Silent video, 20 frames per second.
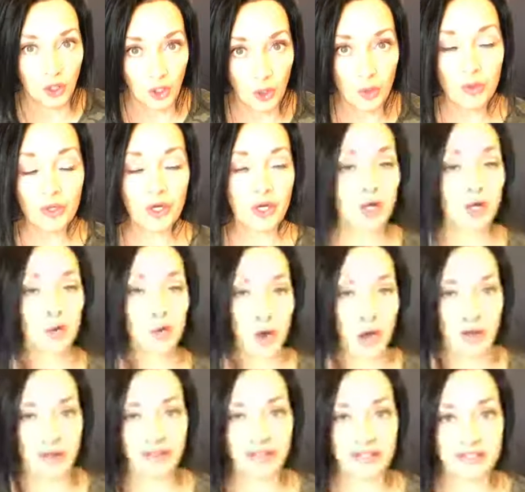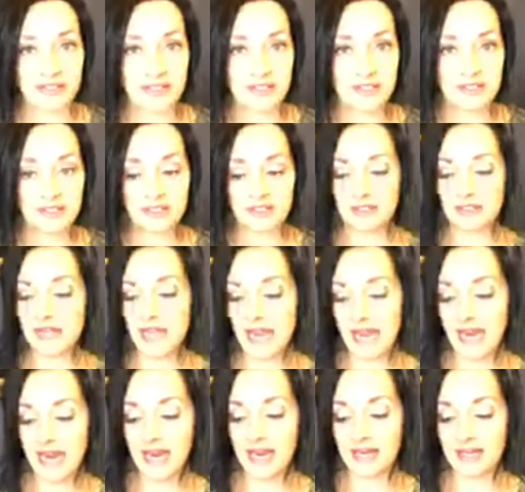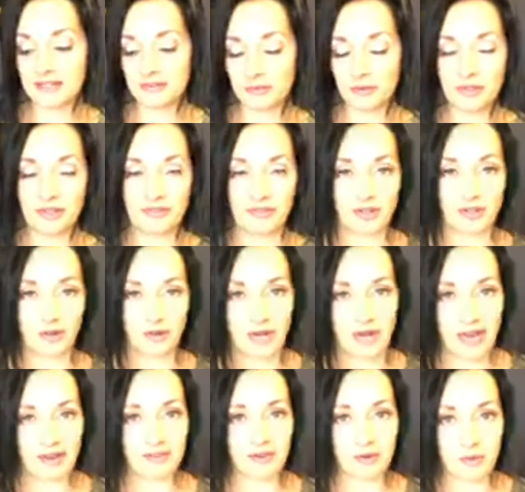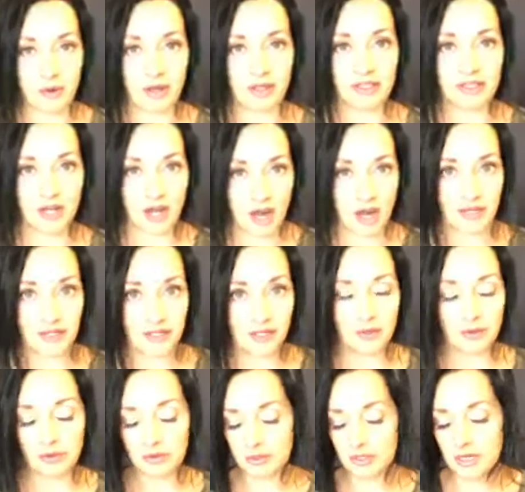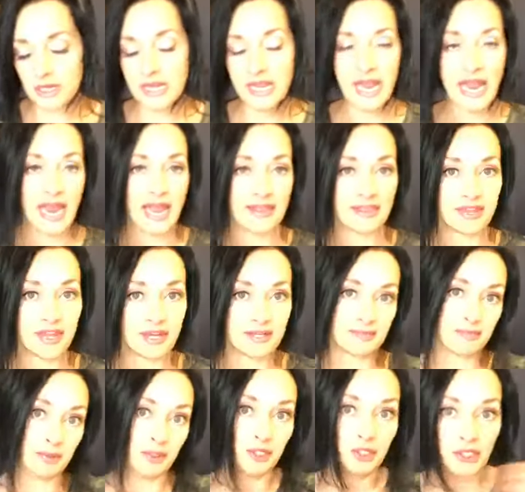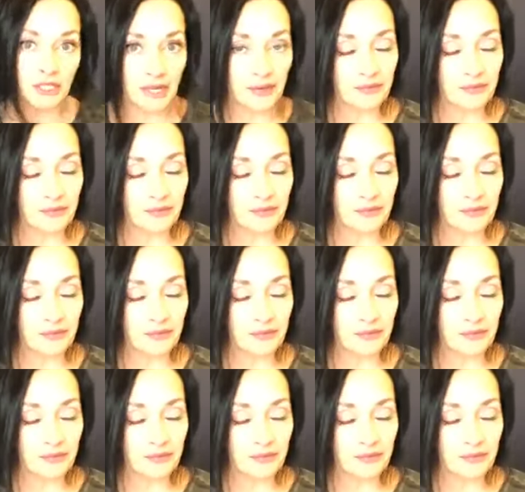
go to your wallet, and well, if you don't have your wallet on you, and then pull